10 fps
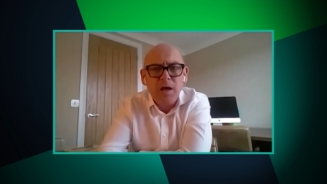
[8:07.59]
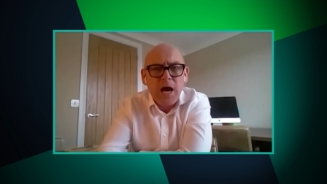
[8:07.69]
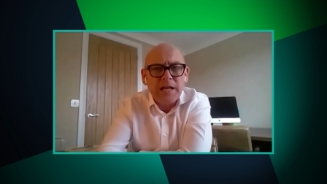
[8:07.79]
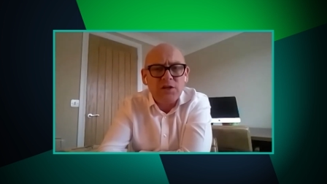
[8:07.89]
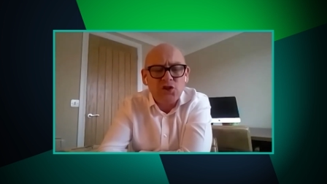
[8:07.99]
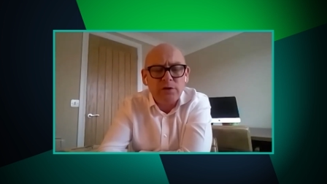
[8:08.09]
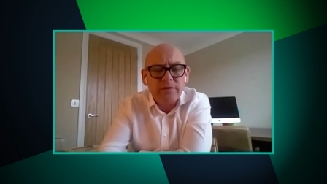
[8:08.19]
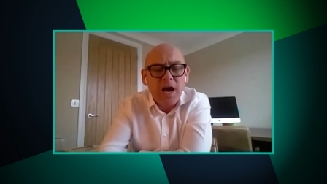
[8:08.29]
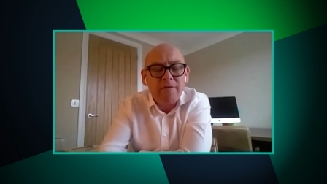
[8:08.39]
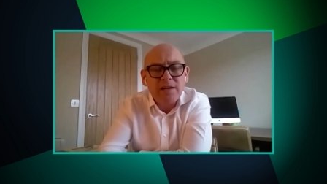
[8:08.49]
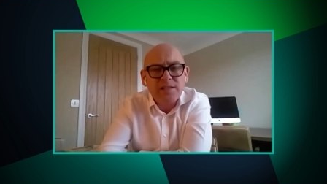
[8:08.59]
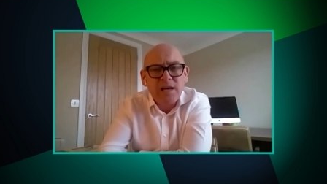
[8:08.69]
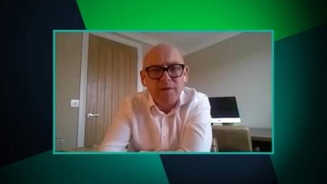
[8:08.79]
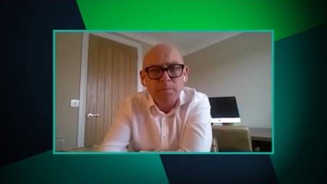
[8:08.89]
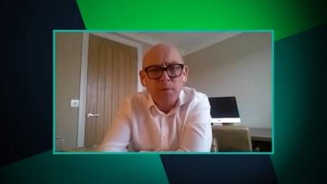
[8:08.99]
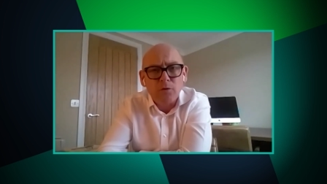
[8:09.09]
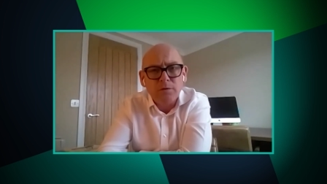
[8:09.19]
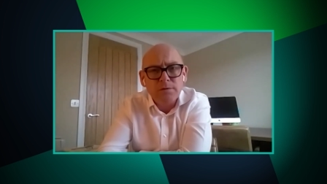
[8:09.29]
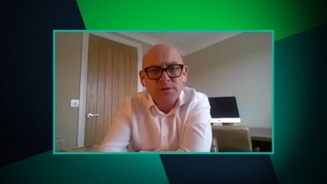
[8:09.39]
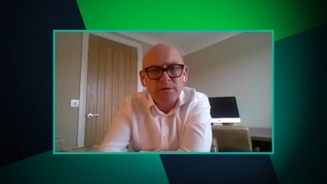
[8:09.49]
and ensuring that our SRM
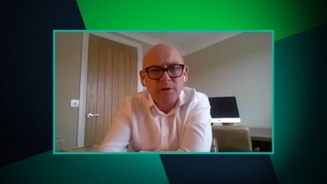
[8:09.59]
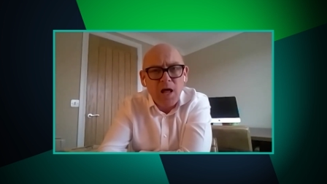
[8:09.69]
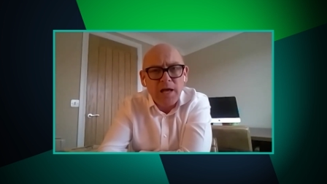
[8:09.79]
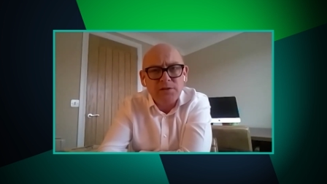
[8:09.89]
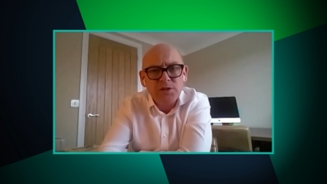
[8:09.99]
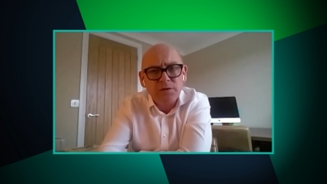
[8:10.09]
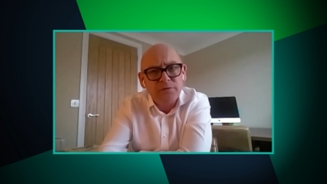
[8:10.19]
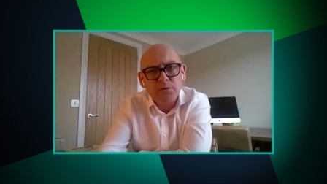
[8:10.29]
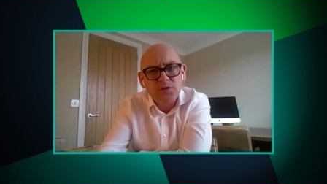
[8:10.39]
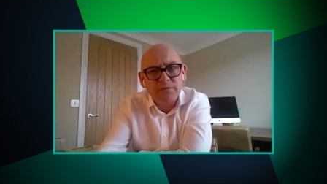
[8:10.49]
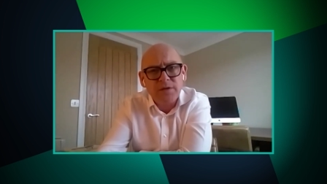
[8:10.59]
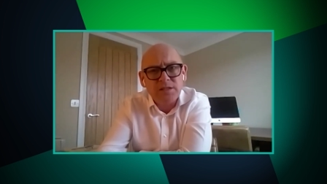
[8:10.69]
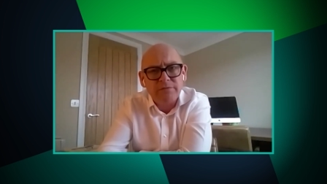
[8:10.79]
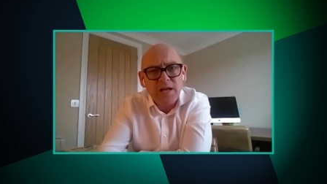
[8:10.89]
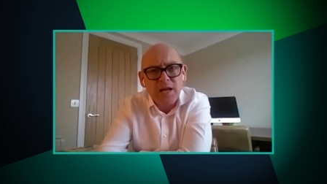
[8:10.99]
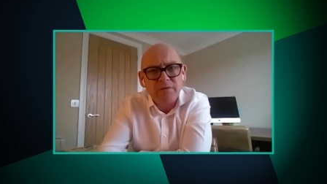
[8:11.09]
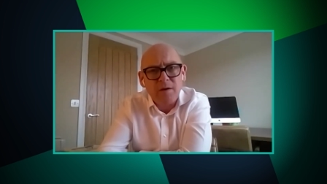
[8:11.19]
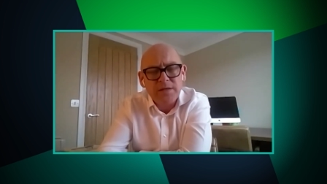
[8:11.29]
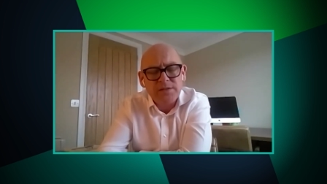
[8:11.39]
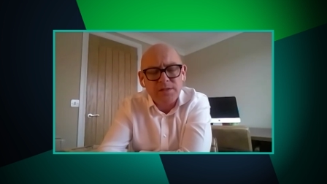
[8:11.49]
models are aligned to the future fit of again of our
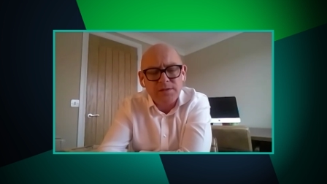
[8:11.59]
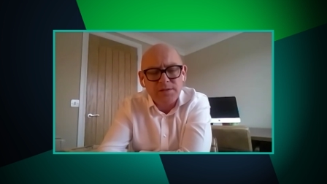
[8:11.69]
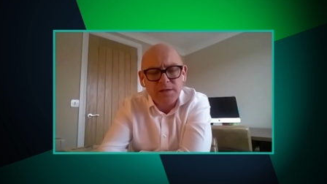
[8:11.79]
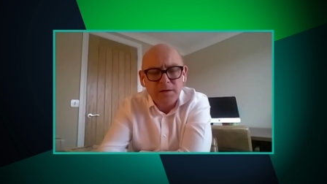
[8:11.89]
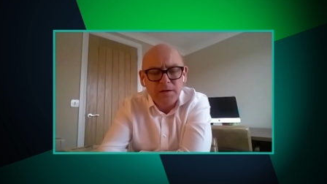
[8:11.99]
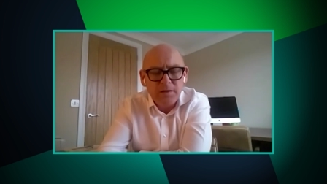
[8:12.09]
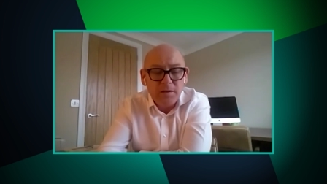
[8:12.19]
business.